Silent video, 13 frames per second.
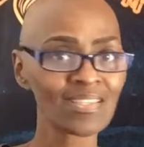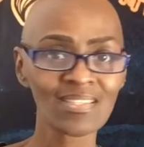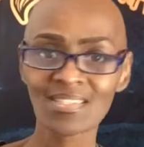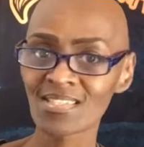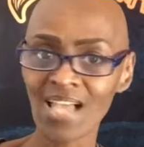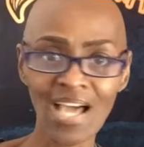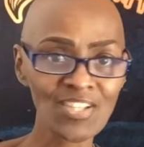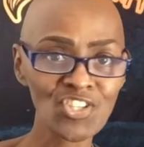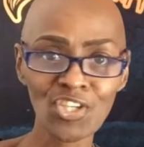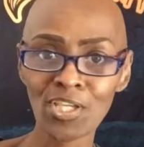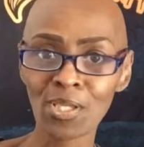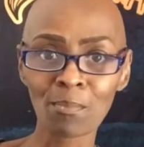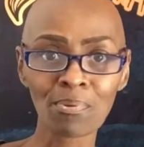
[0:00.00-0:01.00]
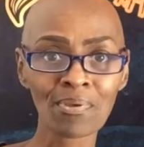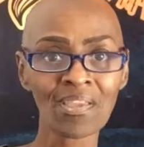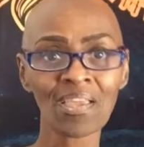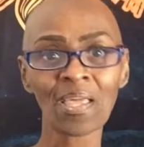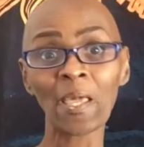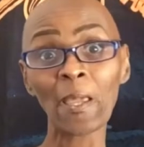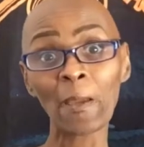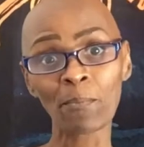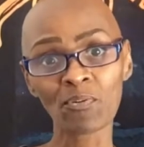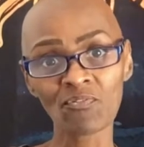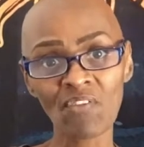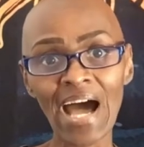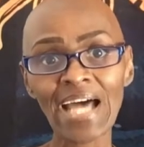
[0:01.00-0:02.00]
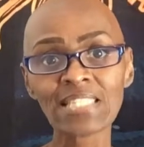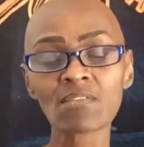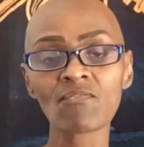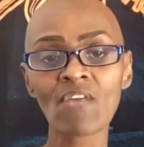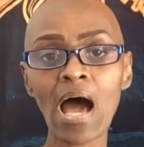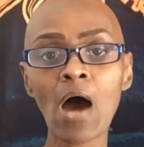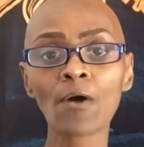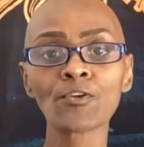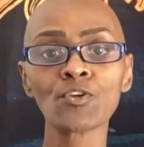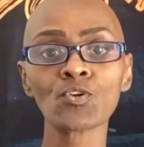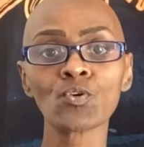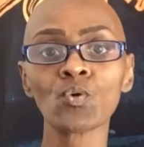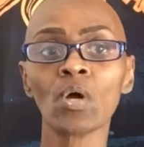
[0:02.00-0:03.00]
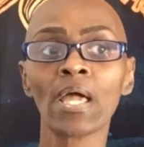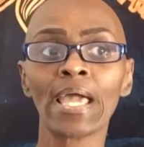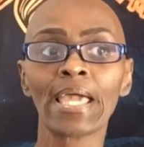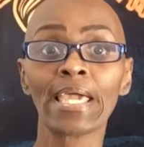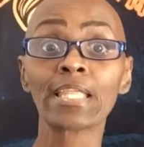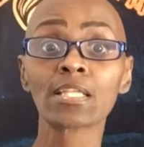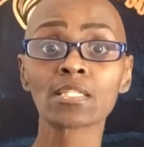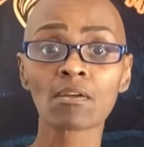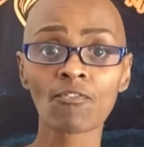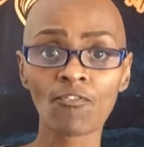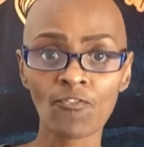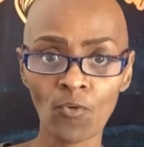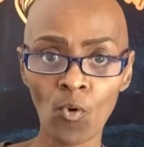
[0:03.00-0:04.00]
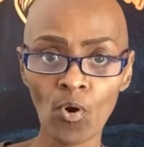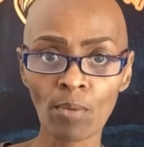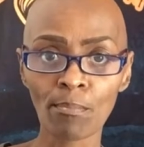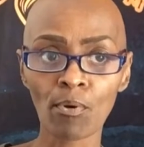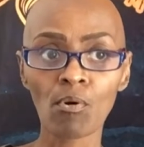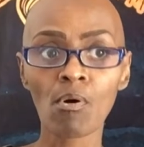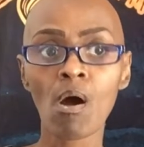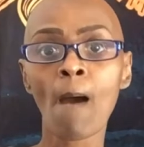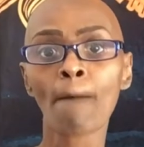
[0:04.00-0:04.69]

It's not cheap. It provides a value. It is affordable.